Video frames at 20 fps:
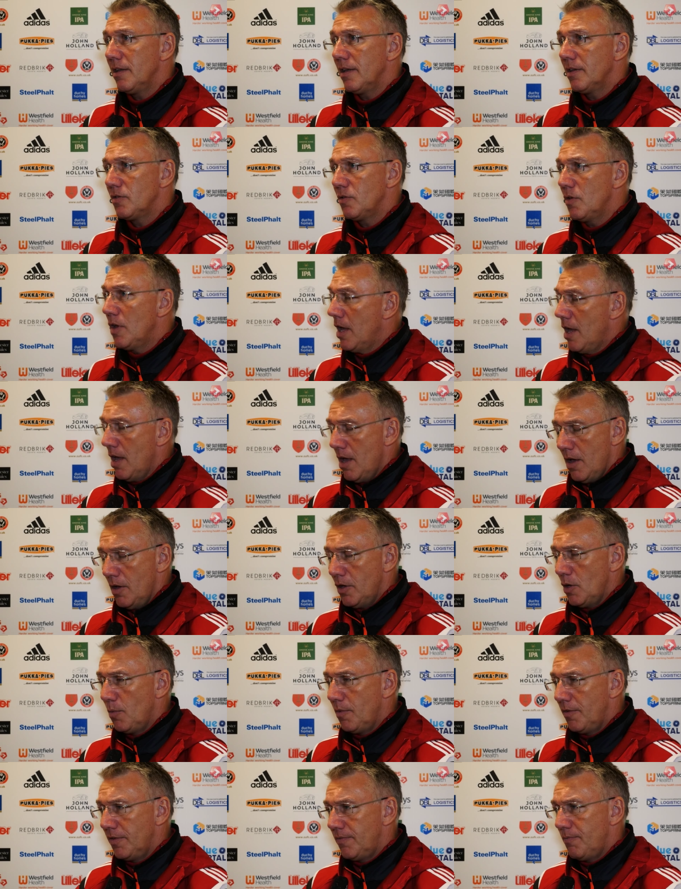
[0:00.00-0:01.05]
That's,
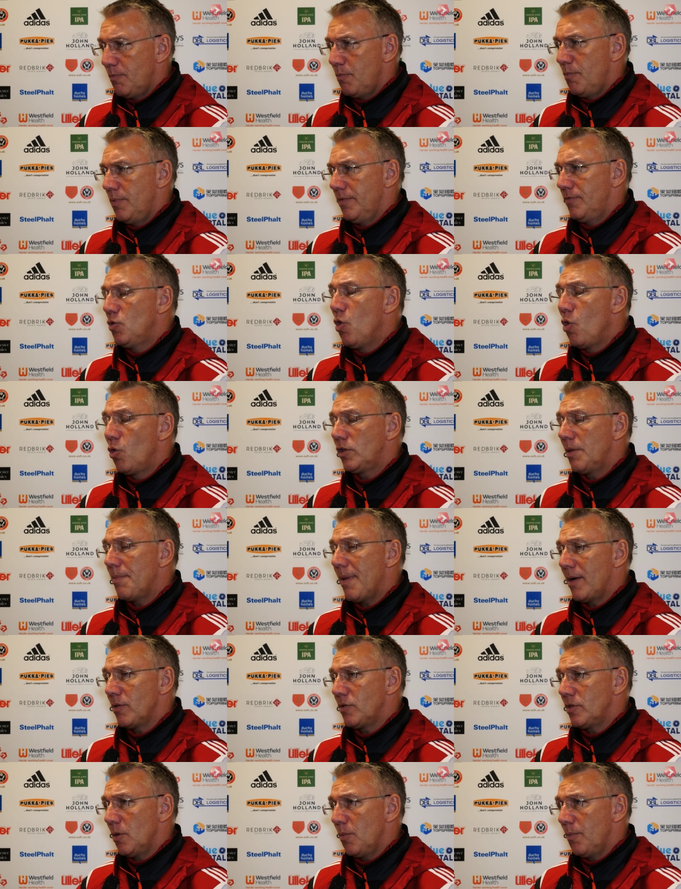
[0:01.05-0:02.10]
you know, we've talked
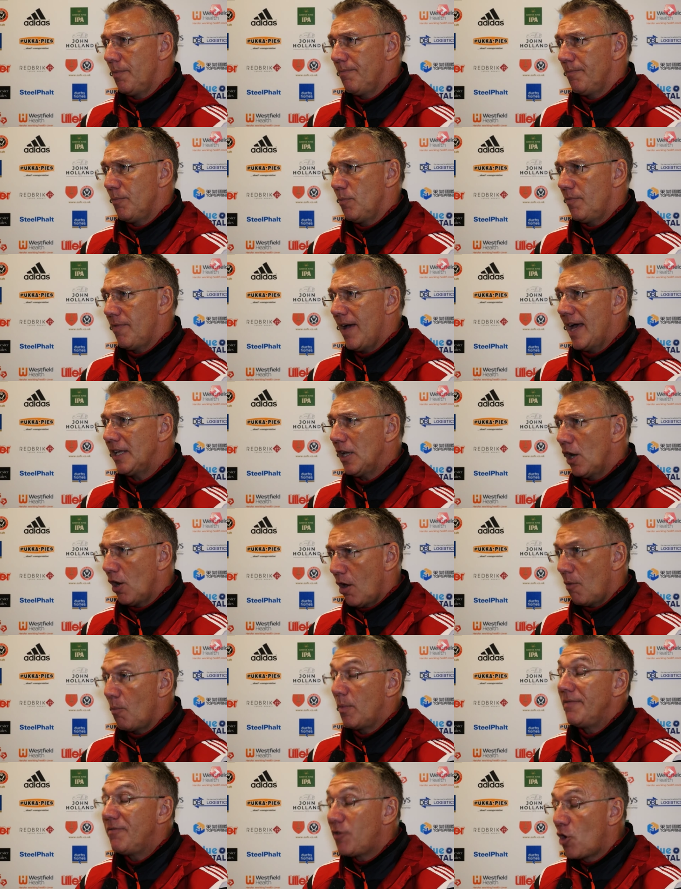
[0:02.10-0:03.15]
about it, we've had a
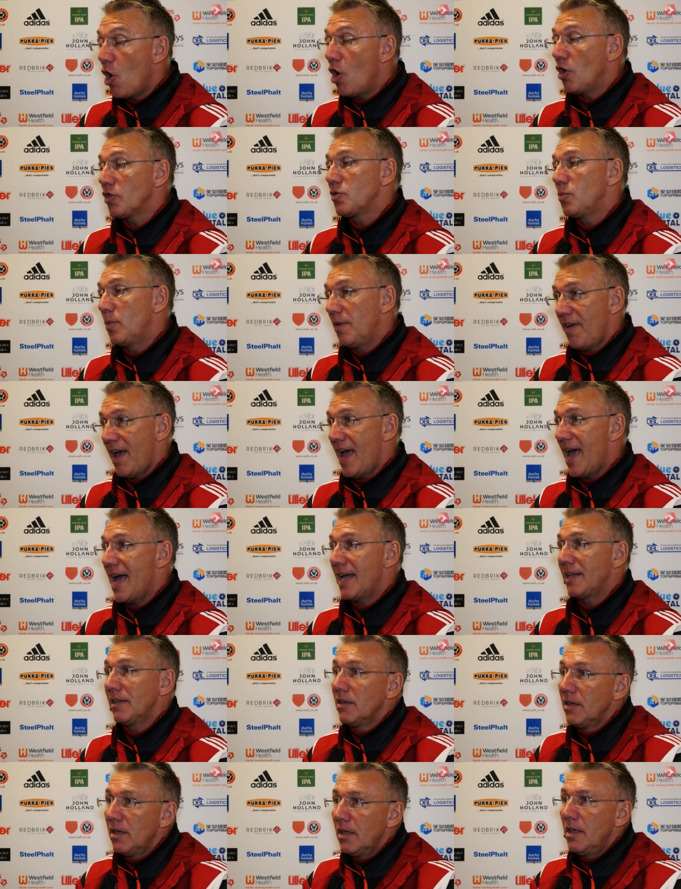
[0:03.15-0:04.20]
lot, we've got, we've
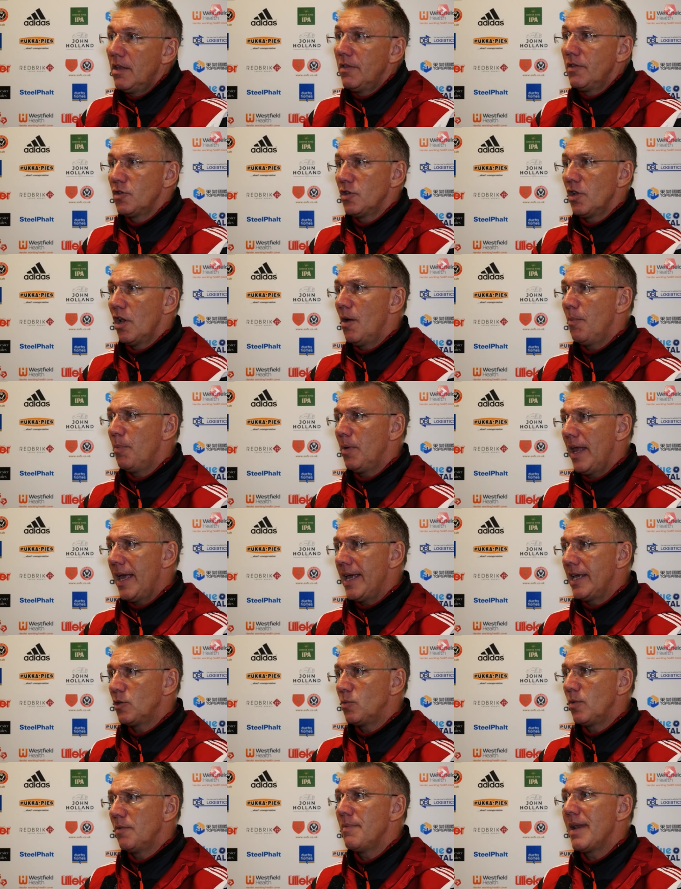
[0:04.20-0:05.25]
had, there's a lot of
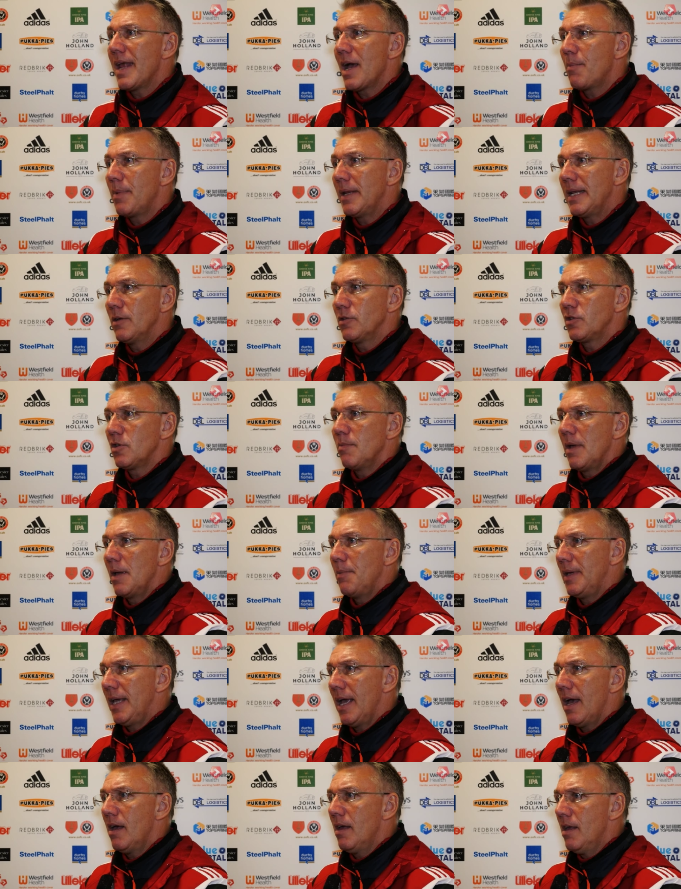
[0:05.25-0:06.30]
players we've now been able to
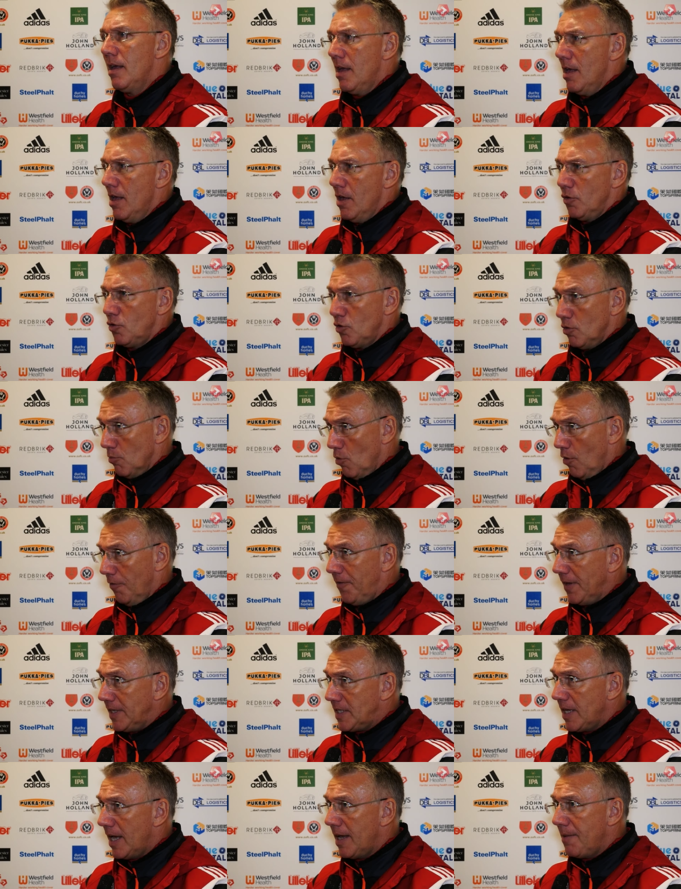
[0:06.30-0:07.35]
maybe get some more
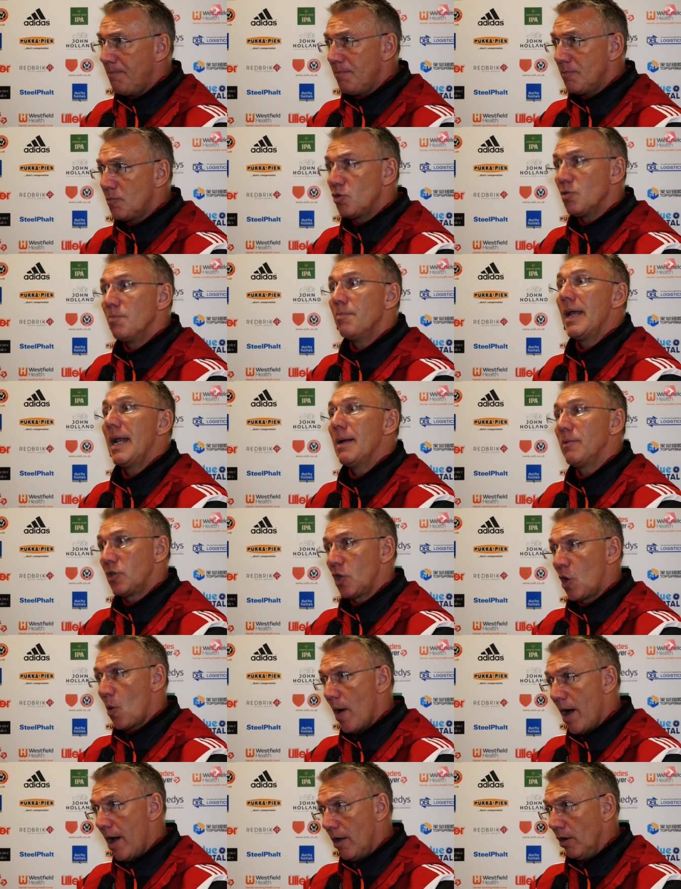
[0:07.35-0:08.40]
fitter, some being able to
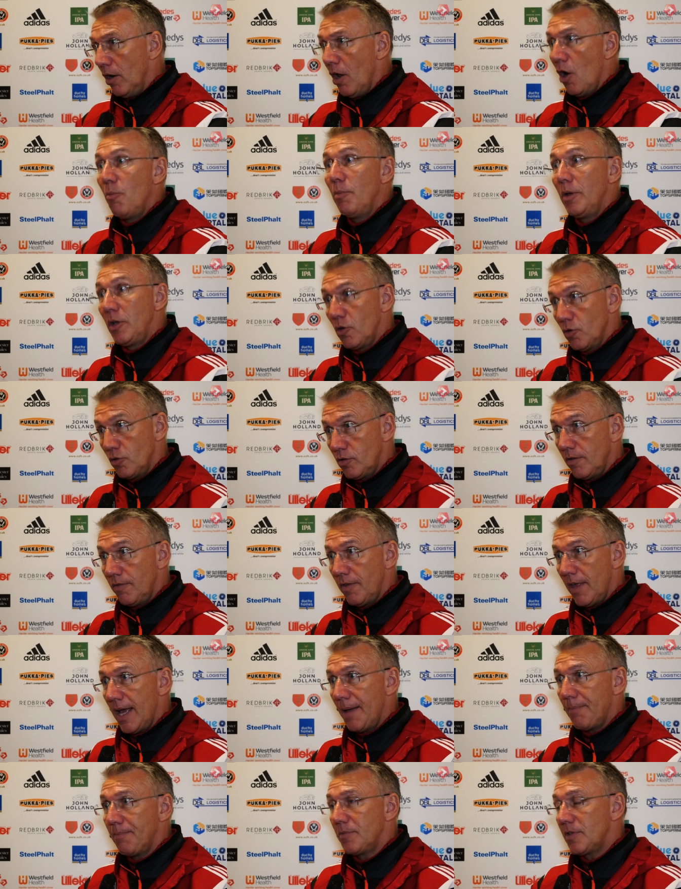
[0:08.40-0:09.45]
go out on loan because of
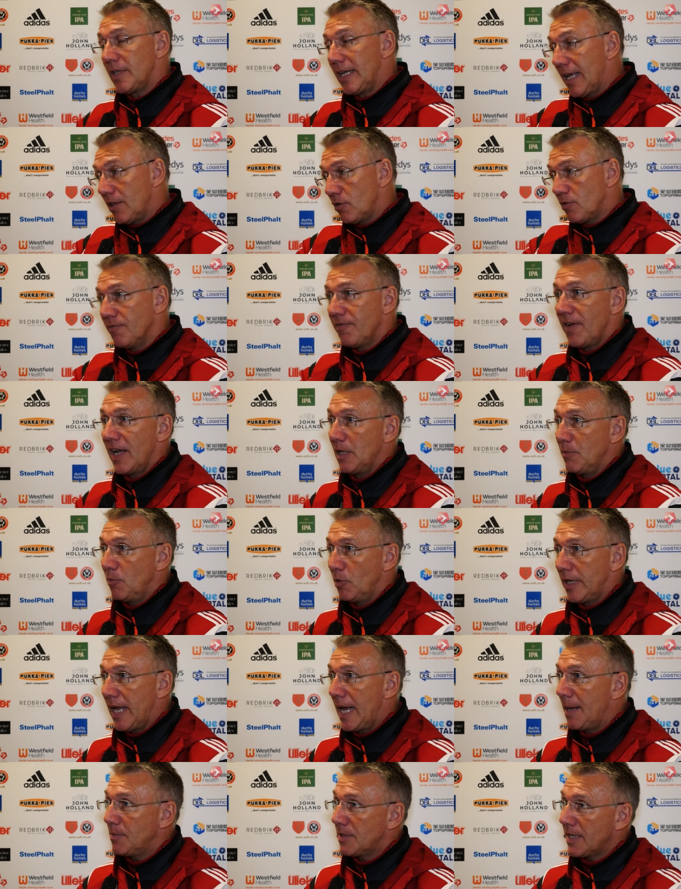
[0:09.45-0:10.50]
that, to get some valuable
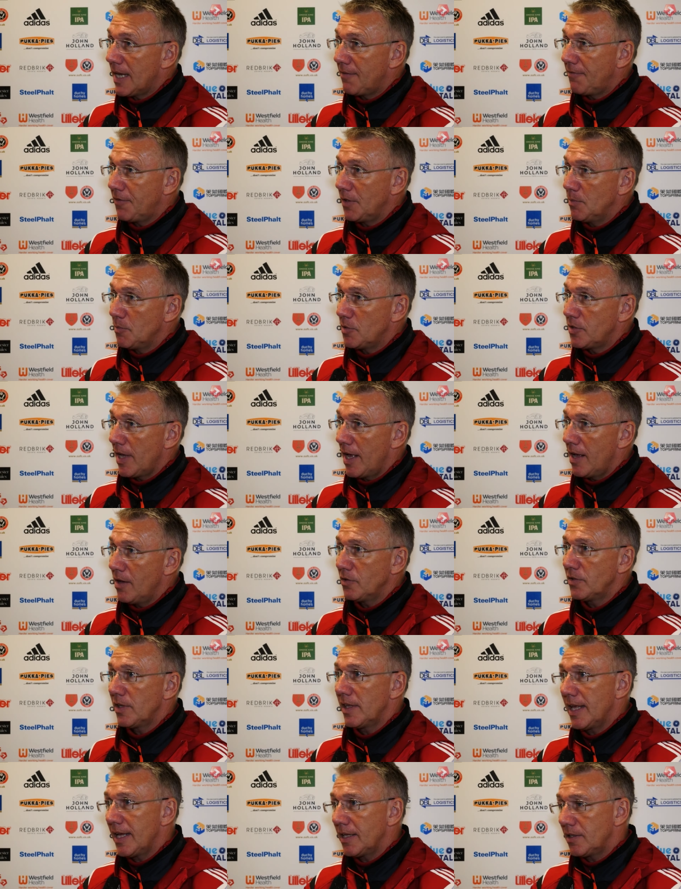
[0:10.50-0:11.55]
game time for
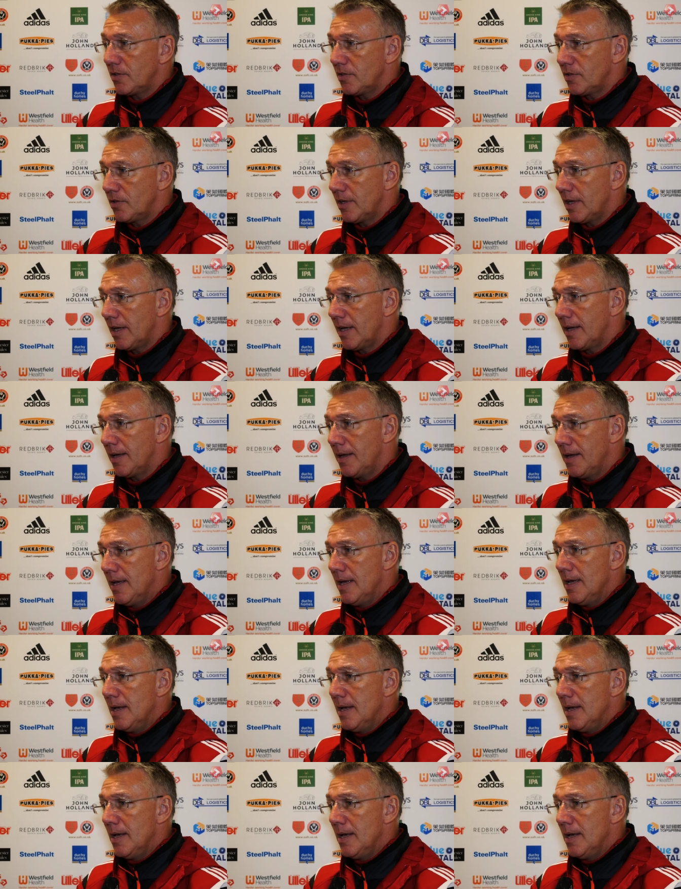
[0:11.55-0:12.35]
themselves, and that uh,